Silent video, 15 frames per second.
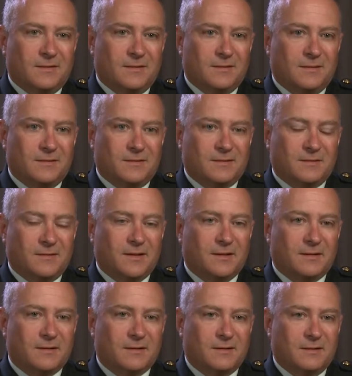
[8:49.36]
war?
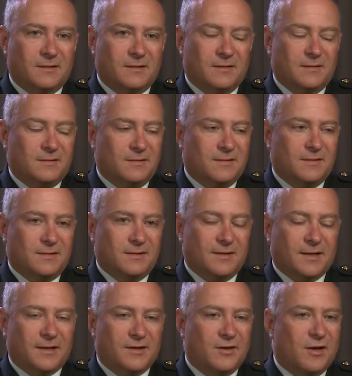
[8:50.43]
What was your perception at the
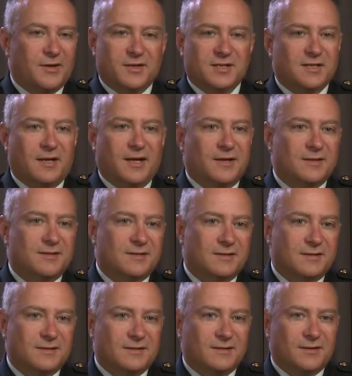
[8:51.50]
time? Yeah, not in the
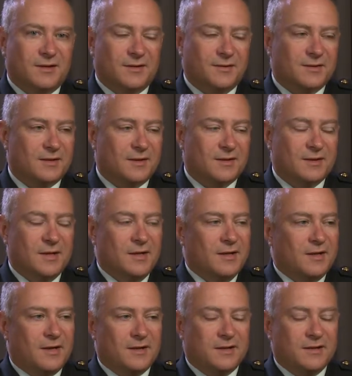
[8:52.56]
slightest. Not in the,
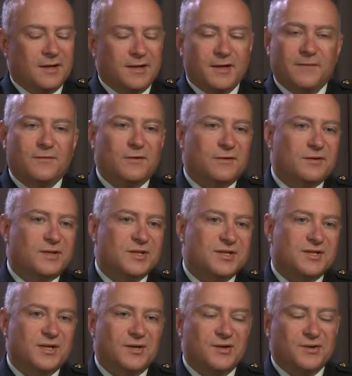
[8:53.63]
I never
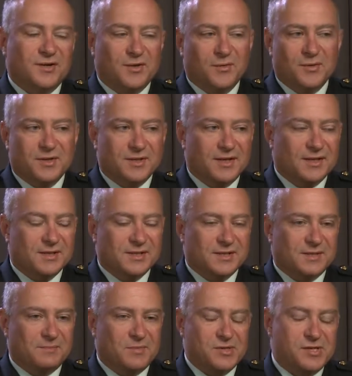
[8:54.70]
considered it
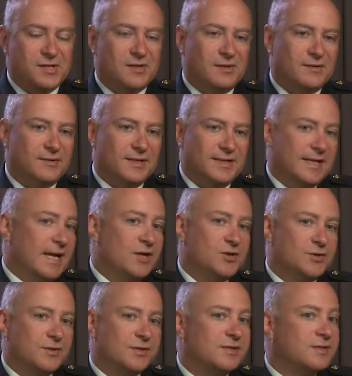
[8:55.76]
as a particularly
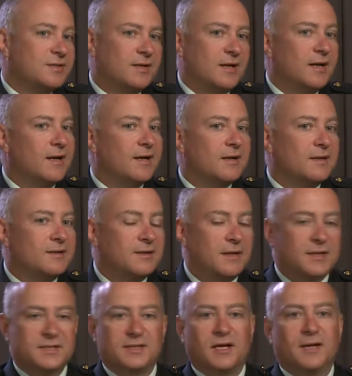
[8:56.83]
dangerous
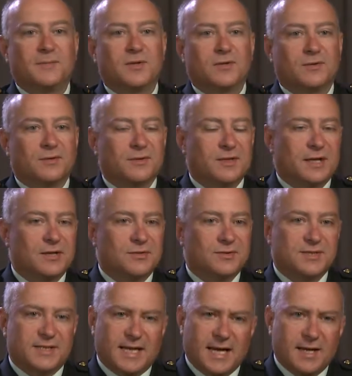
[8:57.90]
assignment or
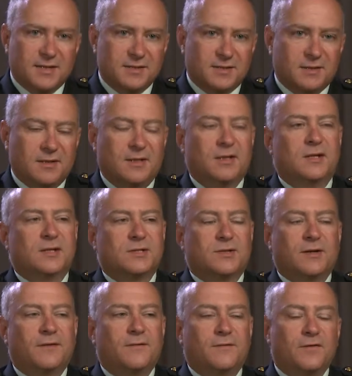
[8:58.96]
dangerous task.
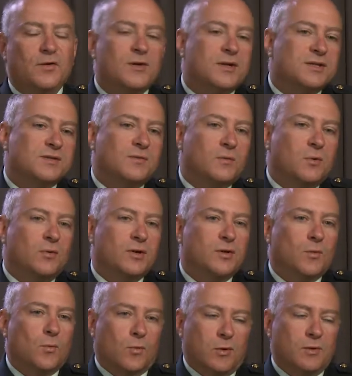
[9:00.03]
So I never viewed it as going
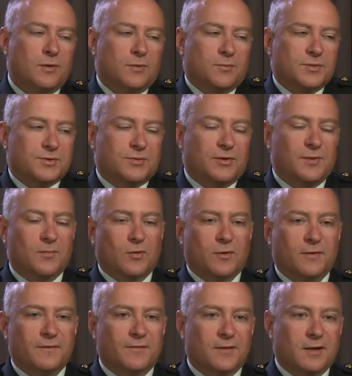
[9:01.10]
to war. It was really
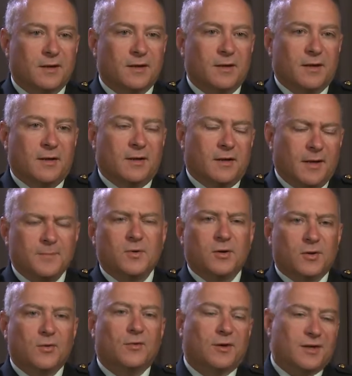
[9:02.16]
more of a, I'm going
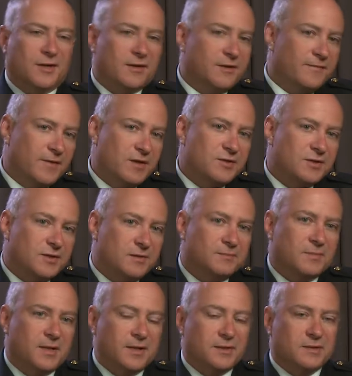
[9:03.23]
to go on an adventure,
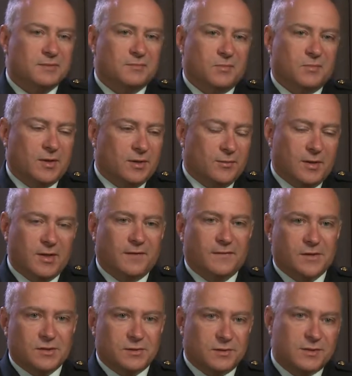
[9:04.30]
and a great
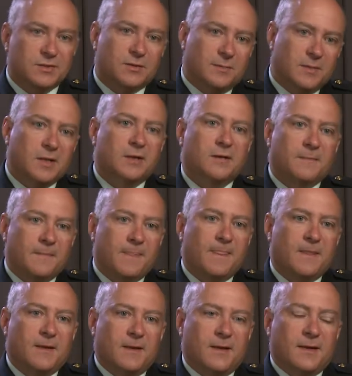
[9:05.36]
adventure this could be.
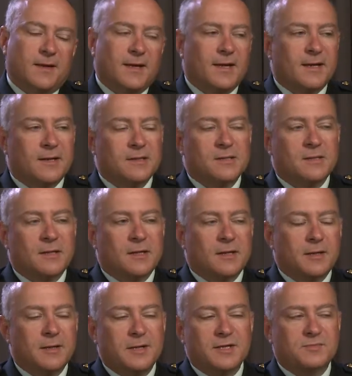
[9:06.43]
And
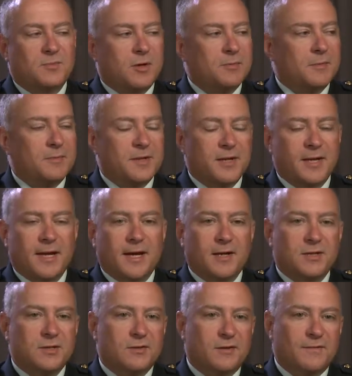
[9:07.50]
that's probably the
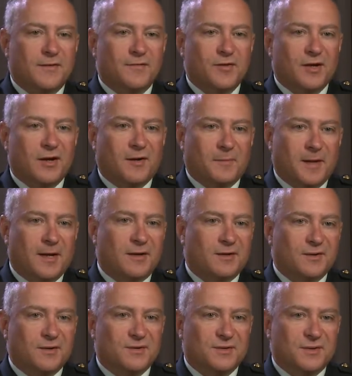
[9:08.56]
attitude of every young man
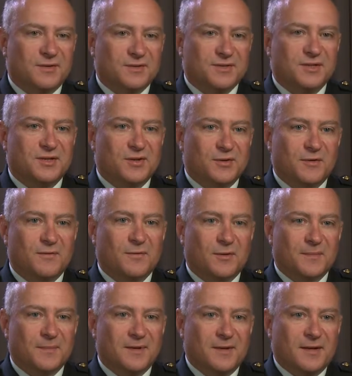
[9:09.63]
who's in
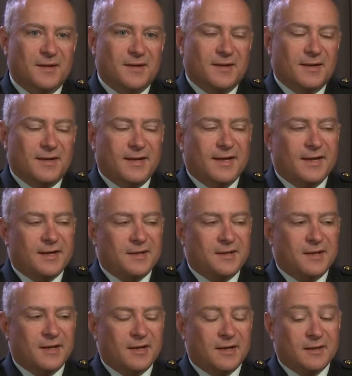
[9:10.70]
uniform.
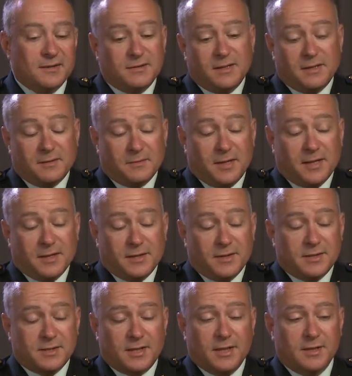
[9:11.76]
And in
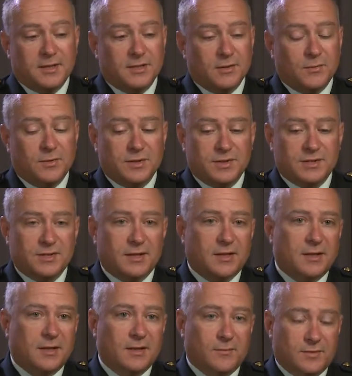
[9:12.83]
this case, it was
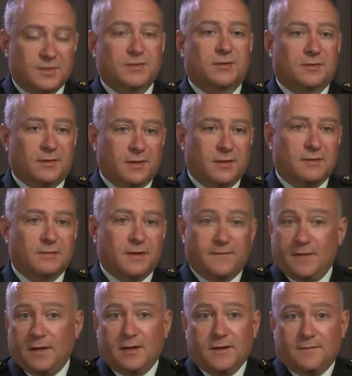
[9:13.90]
certainly
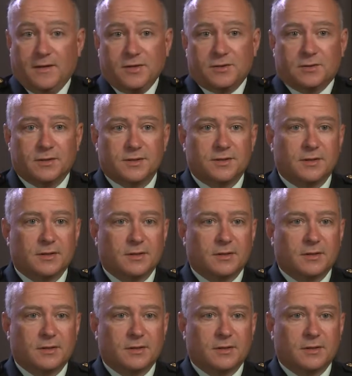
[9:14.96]
adventurous,